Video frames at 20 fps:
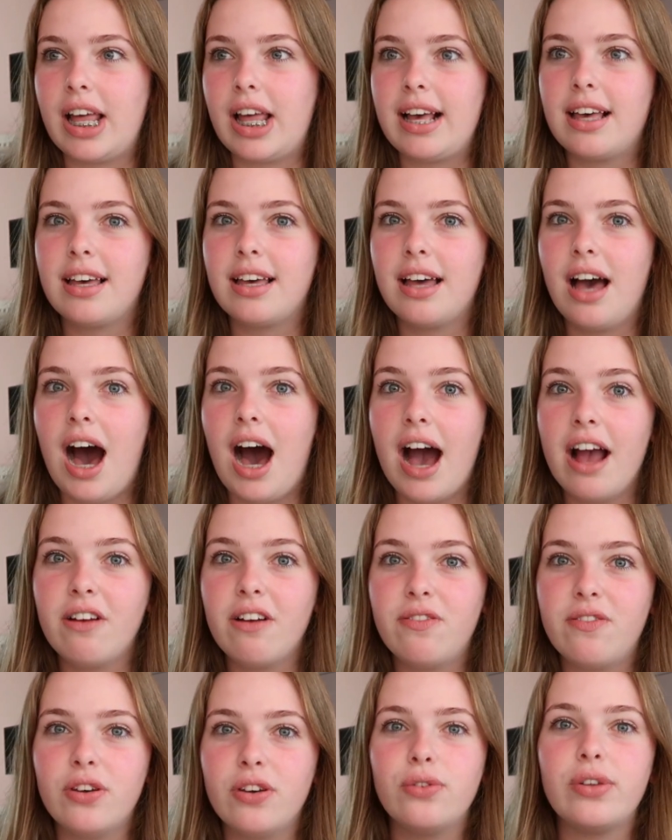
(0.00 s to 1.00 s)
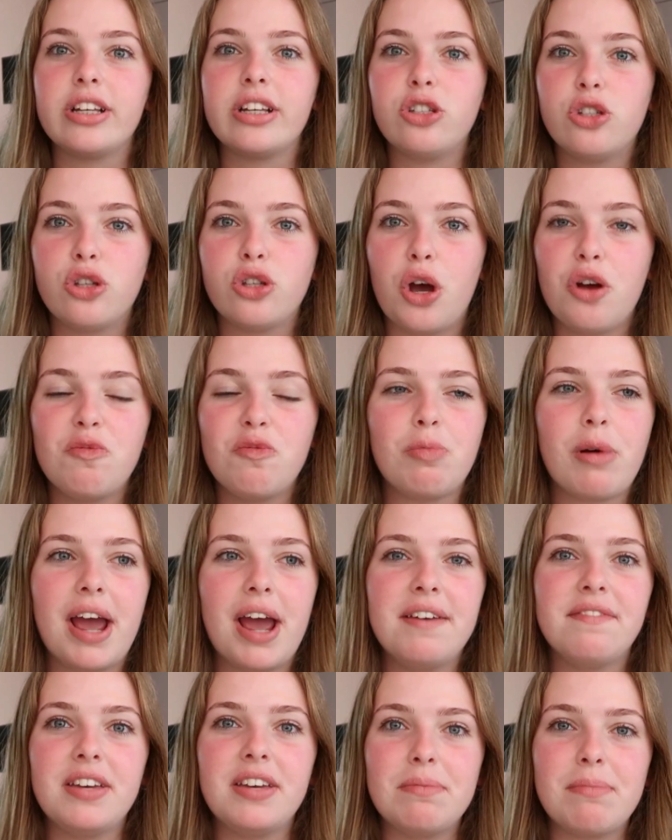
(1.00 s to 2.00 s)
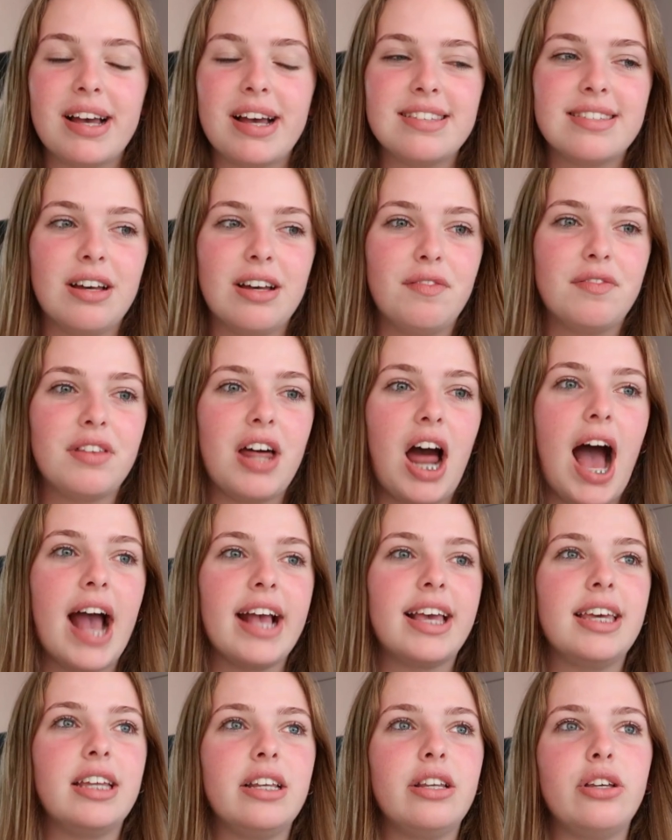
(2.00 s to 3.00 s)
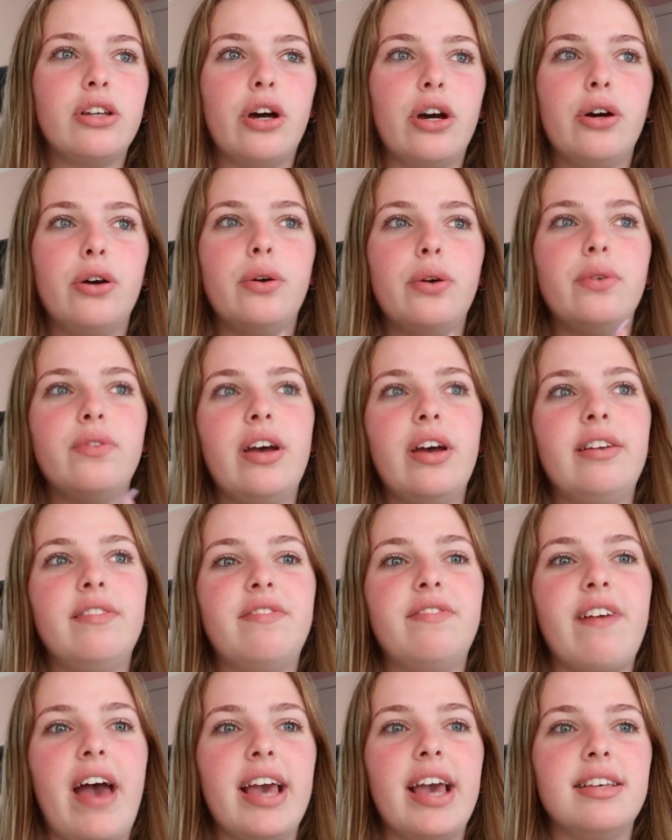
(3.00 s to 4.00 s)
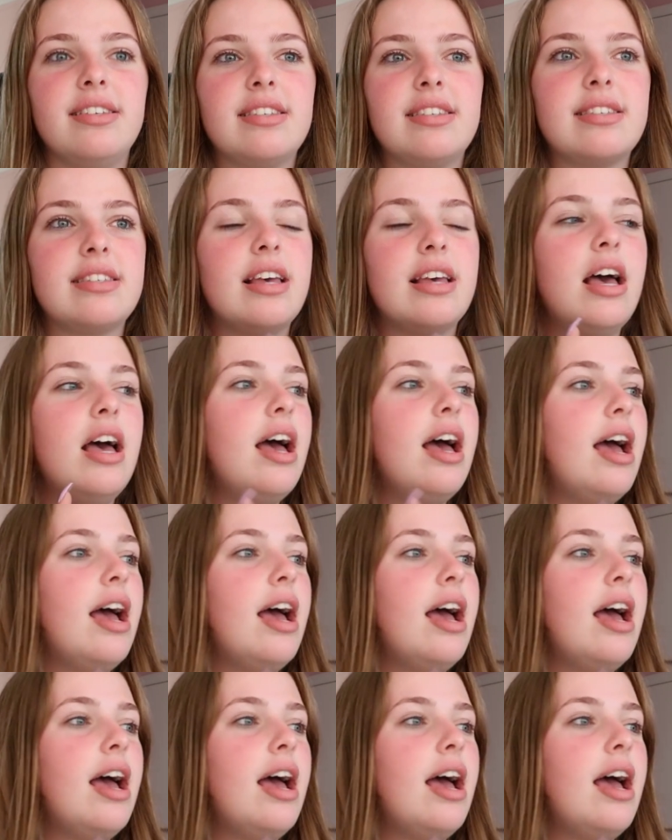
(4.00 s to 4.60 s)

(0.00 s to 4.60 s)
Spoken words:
like I feel like so brave in myself that I can go and face